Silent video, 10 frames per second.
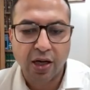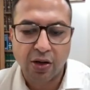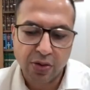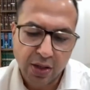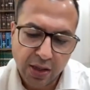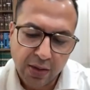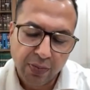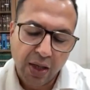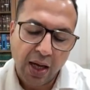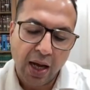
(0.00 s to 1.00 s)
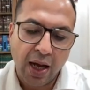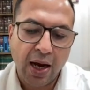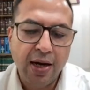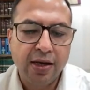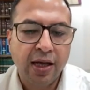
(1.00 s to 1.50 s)
down,
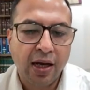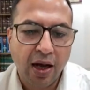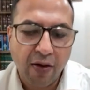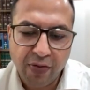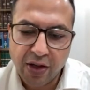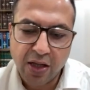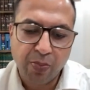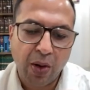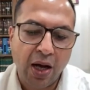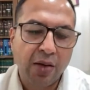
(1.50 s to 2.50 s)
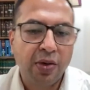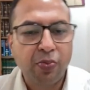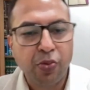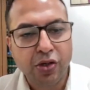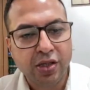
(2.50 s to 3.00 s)
and thereafter the
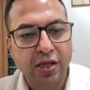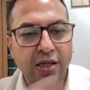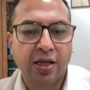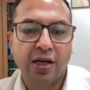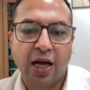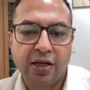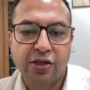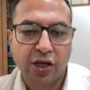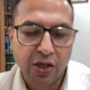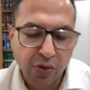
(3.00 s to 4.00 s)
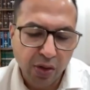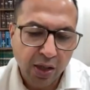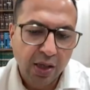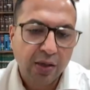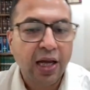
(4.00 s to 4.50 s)
Parliament puts it in the 9th schedule.
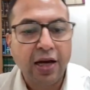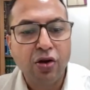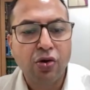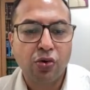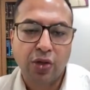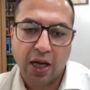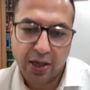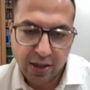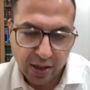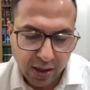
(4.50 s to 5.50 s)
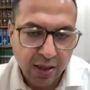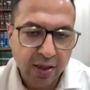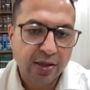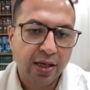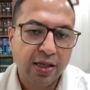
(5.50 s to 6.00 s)
Can you do that?
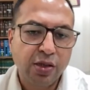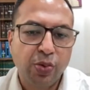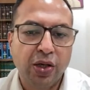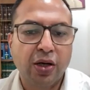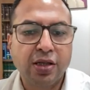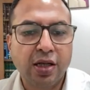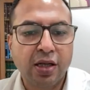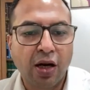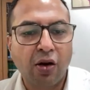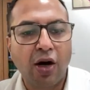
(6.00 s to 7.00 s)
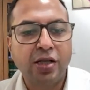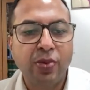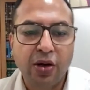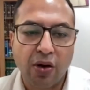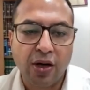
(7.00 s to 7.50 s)
In the sense, because the law has
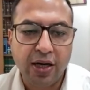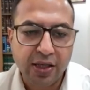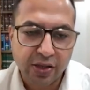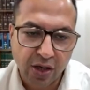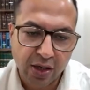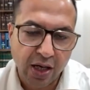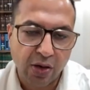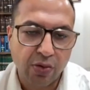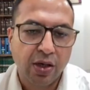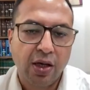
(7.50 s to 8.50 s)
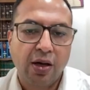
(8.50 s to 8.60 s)
been already struck down.